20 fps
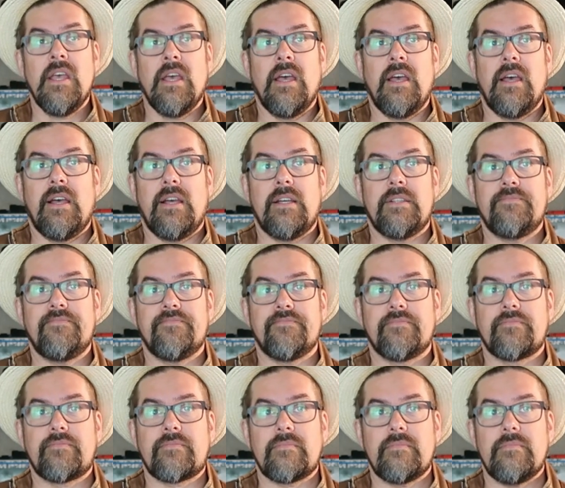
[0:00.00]
Then
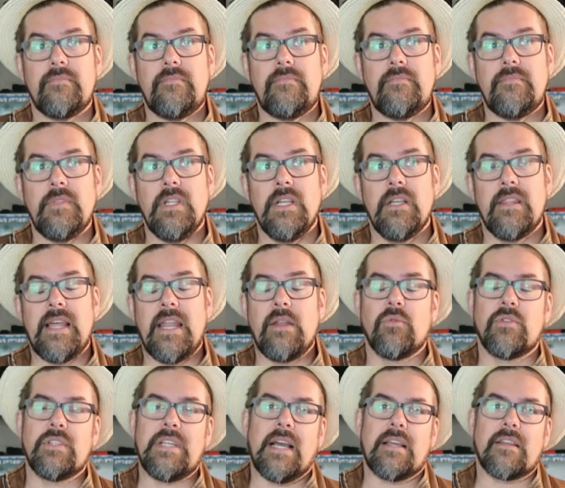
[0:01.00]

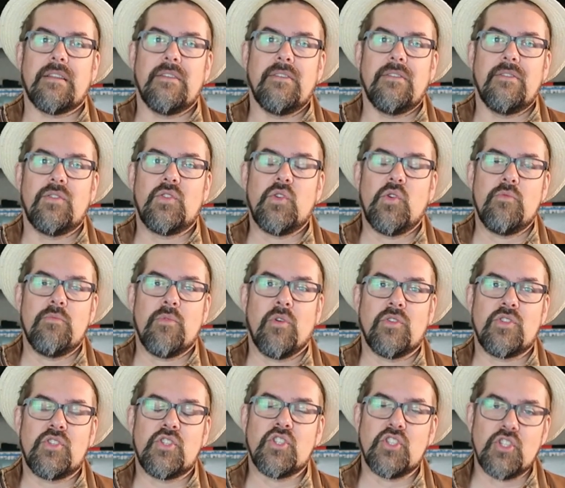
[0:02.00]
it was like two
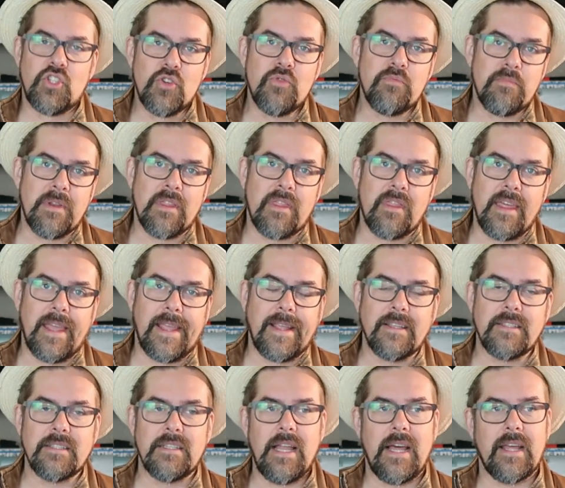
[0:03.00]
more stupid
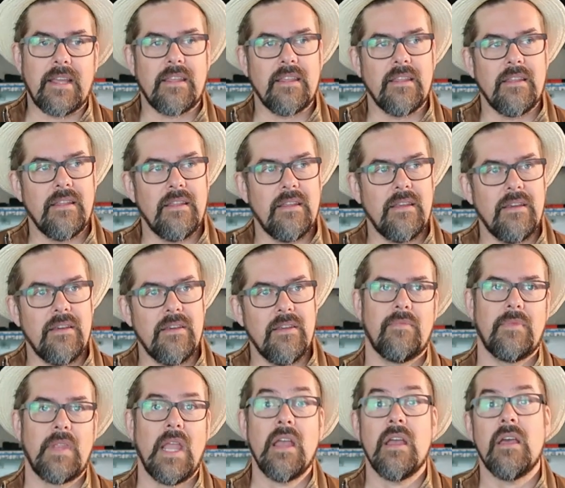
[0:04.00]
things, like
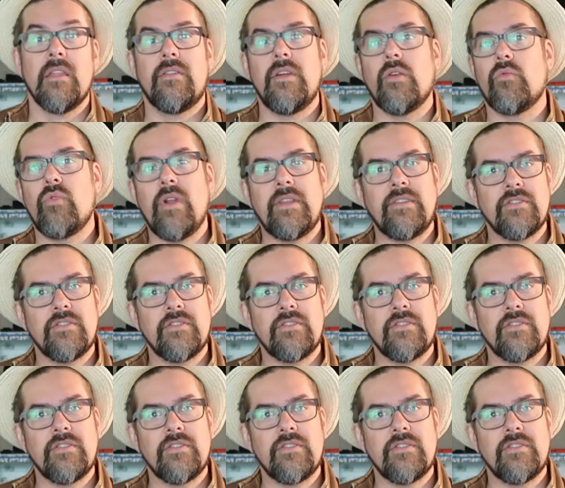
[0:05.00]
the